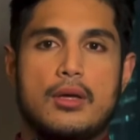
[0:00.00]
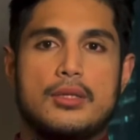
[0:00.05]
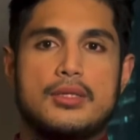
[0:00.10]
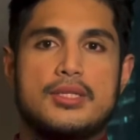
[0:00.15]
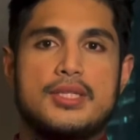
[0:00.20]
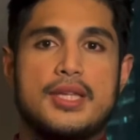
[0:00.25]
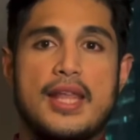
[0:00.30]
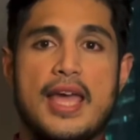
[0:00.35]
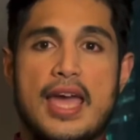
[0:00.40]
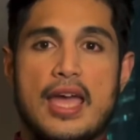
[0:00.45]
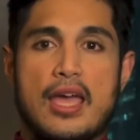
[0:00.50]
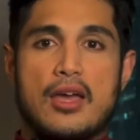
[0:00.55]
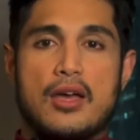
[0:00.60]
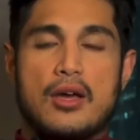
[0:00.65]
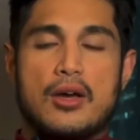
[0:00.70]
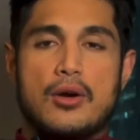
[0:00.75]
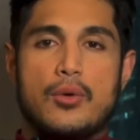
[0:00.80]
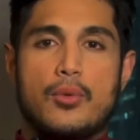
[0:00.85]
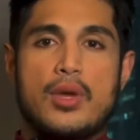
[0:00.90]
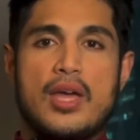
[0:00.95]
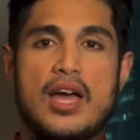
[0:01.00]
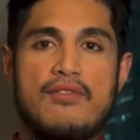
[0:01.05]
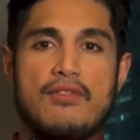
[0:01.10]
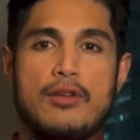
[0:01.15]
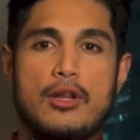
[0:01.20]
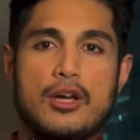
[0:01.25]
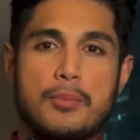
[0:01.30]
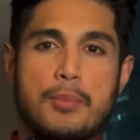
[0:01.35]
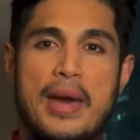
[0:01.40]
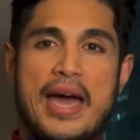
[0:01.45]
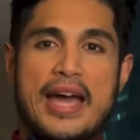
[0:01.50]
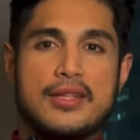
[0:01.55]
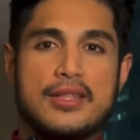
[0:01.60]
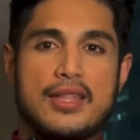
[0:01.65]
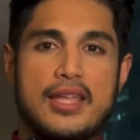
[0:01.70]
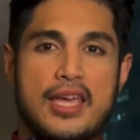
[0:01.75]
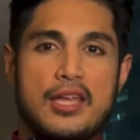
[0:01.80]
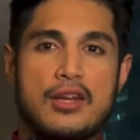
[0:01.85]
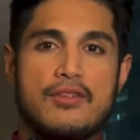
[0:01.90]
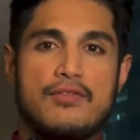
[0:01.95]
Today, we have a look back at the
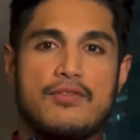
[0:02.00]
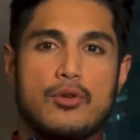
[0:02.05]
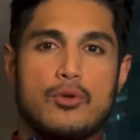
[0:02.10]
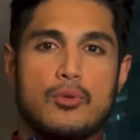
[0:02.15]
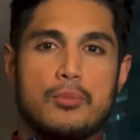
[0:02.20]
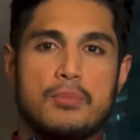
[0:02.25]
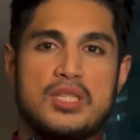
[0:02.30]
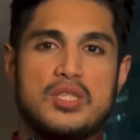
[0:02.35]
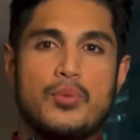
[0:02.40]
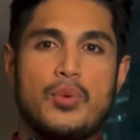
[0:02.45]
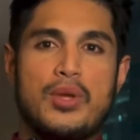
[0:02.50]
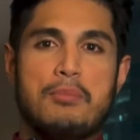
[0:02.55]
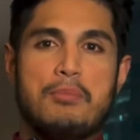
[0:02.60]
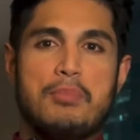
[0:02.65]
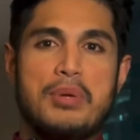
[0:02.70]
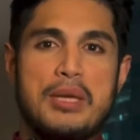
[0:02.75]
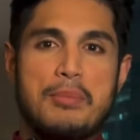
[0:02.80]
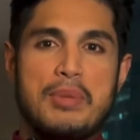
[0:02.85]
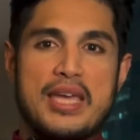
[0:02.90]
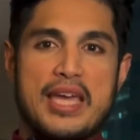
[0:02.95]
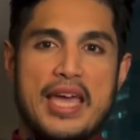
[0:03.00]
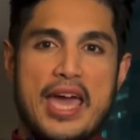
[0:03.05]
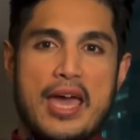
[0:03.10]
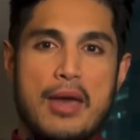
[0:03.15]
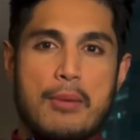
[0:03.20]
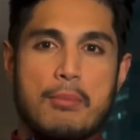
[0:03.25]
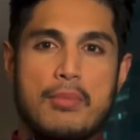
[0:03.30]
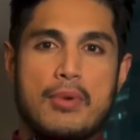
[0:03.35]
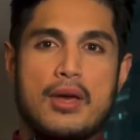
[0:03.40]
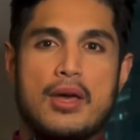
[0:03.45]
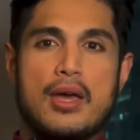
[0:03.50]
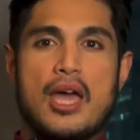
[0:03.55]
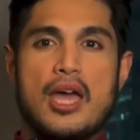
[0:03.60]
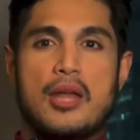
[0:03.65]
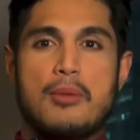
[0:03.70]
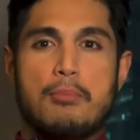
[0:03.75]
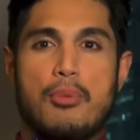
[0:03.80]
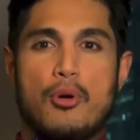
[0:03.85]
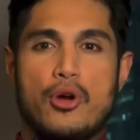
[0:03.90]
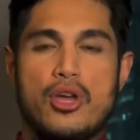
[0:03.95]
interview between BBM
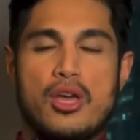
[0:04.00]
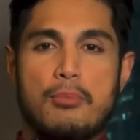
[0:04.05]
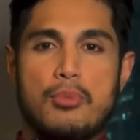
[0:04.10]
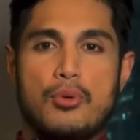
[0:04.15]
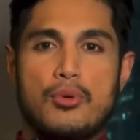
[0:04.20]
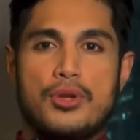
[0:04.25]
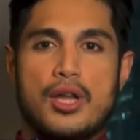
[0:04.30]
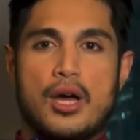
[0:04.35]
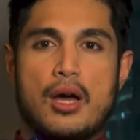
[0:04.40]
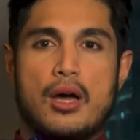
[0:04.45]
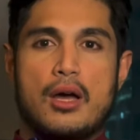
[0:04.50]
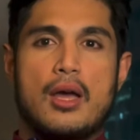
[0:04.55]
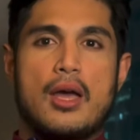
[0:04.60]
and Boy Abunda,